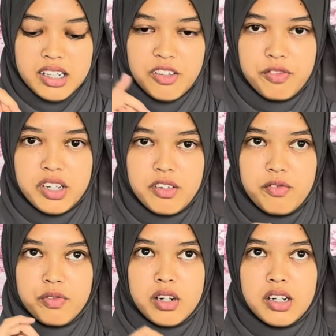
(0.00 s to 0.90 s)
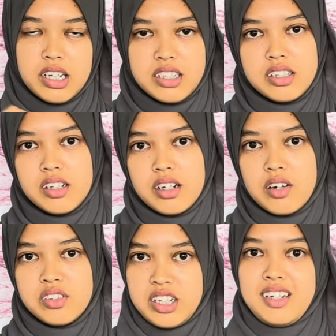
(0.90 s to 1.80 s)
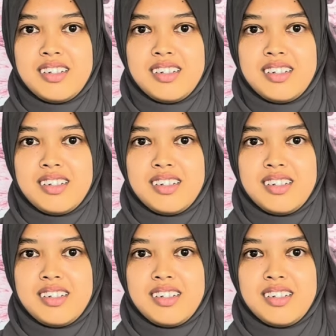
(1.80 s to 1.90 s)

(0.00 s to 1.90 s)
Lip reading: different for each country.